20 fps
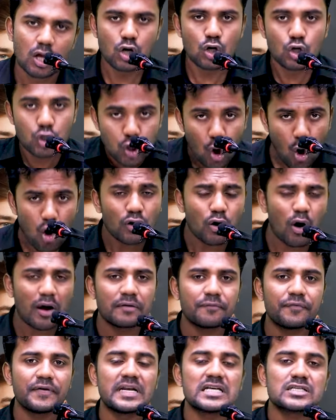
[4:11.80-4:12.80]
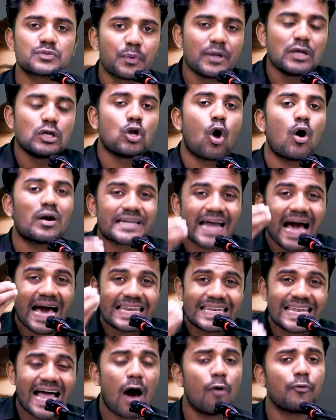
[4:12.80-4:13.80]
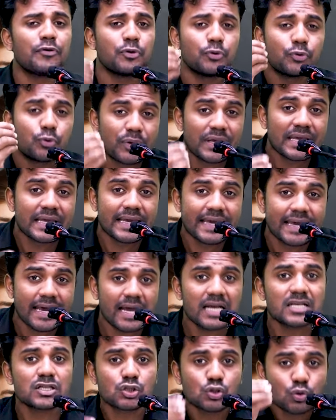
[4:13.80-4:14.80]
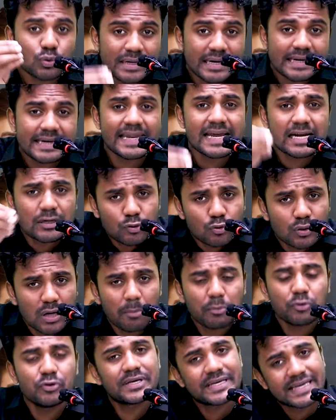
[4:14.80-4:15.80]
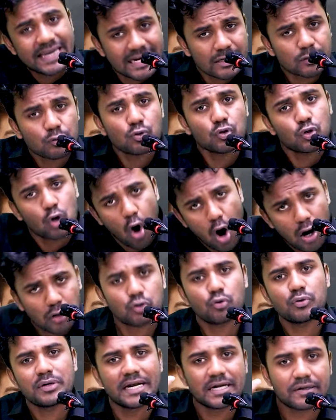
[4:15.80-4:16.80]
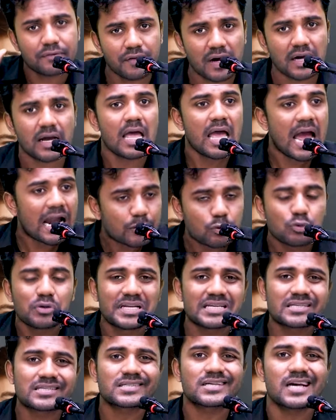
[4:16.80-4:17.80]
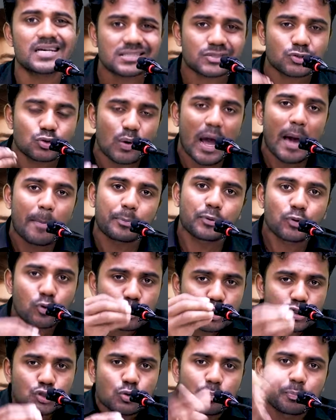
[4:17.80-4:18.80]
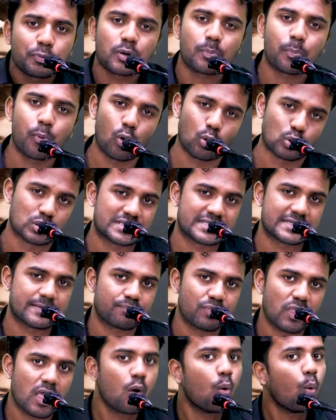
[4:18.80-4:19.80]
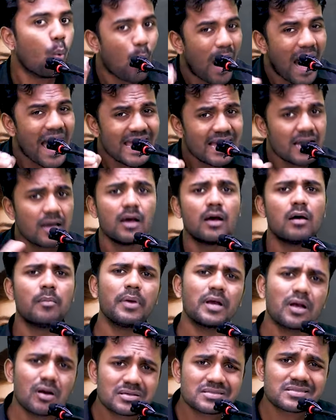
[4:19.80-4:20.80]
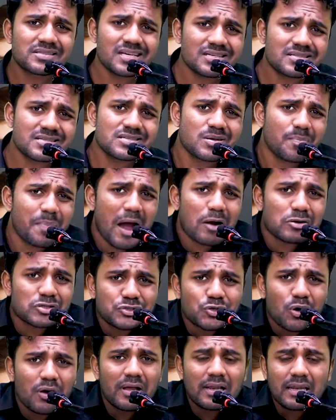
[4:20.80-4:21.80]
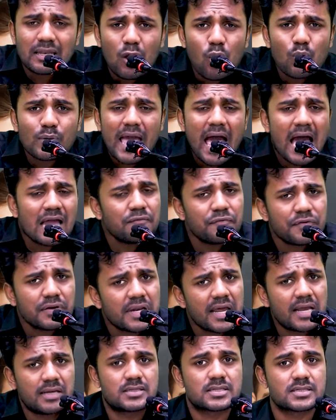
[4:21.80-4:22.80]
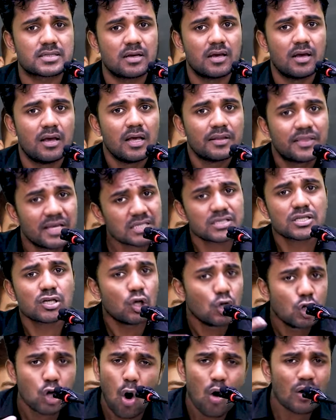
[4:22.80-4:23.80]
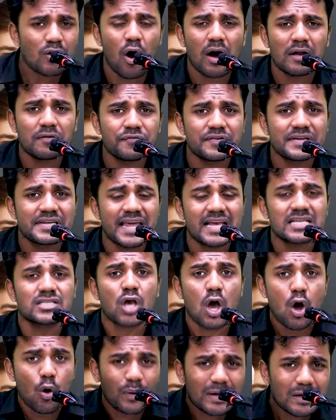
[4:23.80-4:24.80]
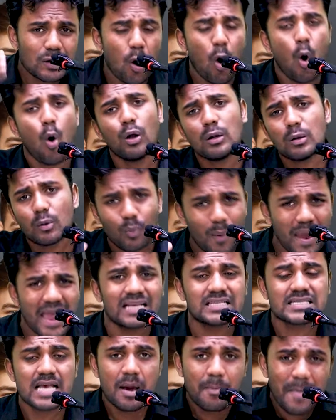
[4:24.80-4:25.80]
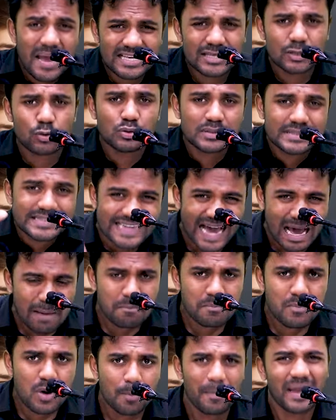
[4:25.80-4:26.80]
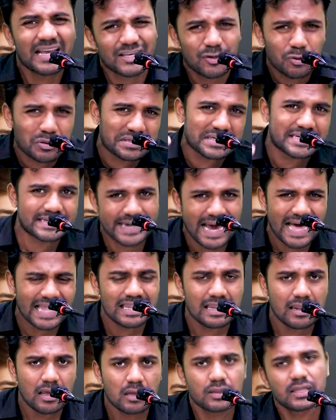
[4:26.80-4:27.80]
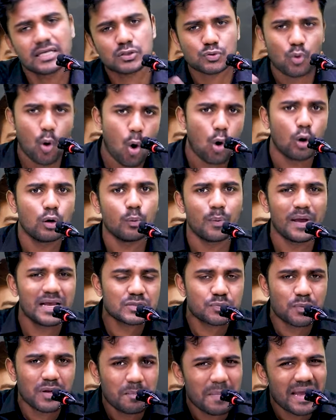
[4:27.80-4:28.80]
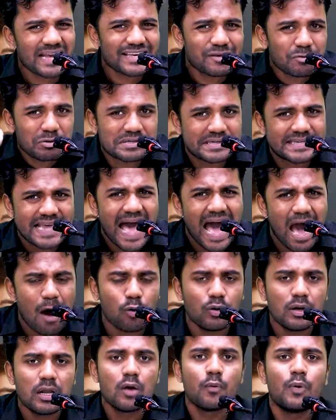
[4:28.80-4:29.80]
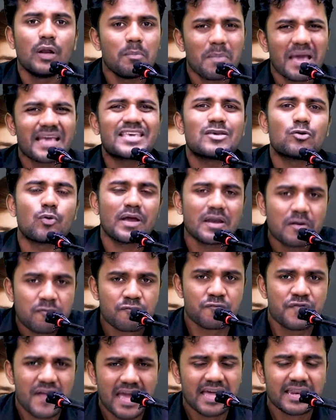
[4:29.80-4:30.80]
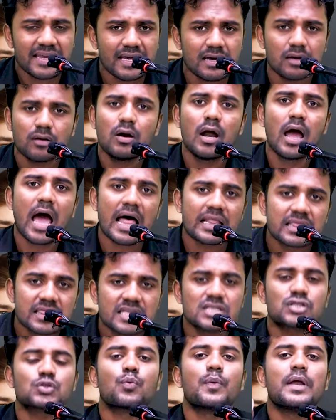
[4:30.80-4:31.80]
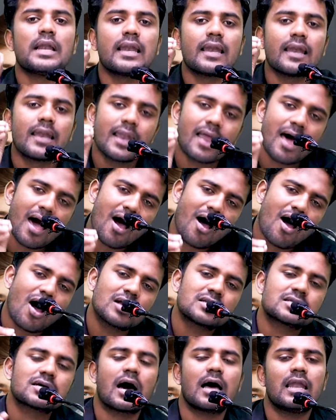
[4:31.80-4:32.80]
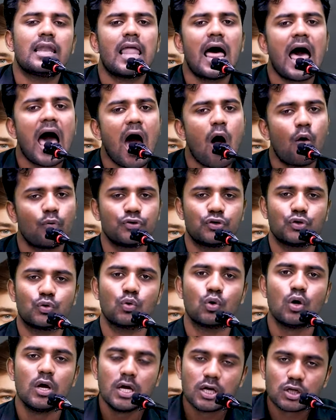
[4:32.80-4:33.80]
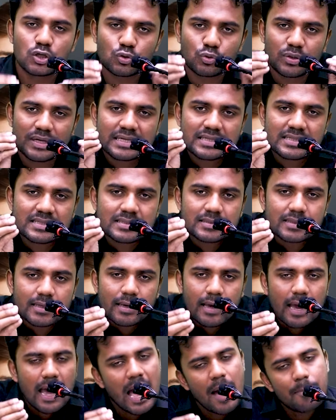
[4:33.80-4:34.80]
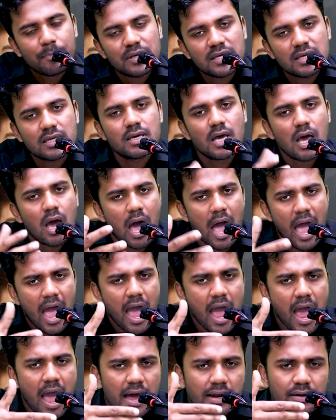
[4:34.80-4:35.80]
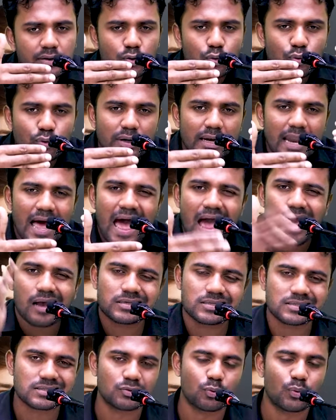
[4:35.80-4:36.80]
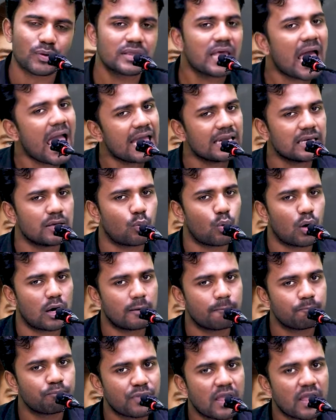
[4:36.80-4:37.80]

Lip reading: Low confidence will not allow you to engage, to connect, to communicate, to talk, to network, to discuss, to approach, to propose. Why? Because this is about so low confidence. This low confidence will always make you dumb, make you dull. This always will make you down, will make you inferior. And this will not allow you to stay happy and relaxed with anyone.